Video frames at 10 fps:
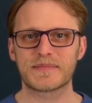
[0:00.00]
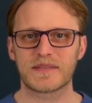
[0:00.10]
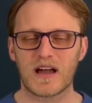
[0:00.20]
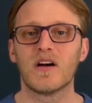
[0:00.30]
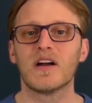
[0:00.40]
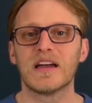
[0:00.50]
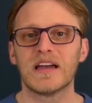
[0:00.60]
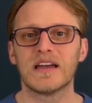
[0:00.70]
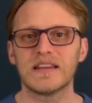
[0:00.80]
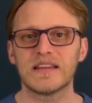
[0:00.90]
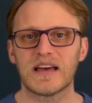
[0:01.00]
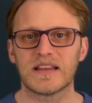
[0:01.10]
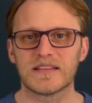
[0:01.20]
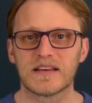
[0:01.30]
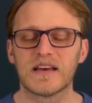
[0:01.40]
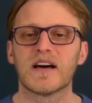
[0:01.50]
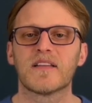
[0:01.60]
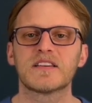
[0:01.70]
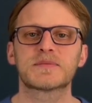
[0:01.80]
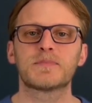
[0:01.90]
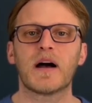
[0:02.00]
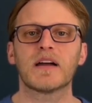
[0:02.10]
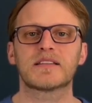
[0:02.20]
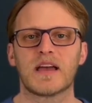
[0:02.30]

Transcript: Now, in the end, despite